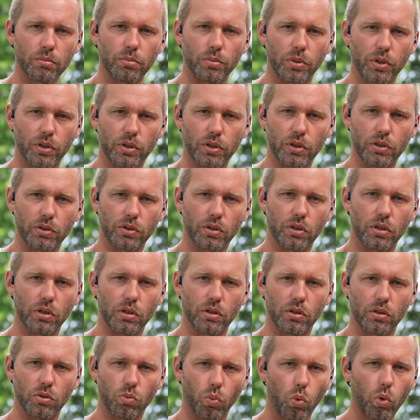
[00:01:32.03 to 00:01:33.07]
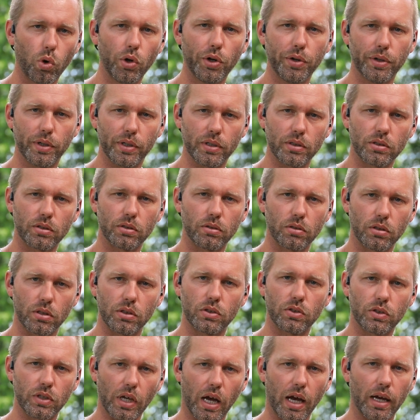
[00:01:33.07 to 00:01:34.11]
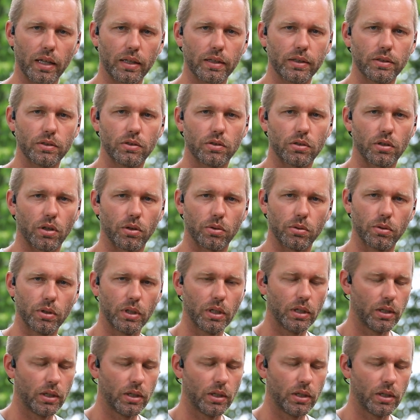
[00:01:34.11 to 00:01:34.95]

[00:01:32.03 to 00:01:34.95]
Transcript: because the wood is solid, so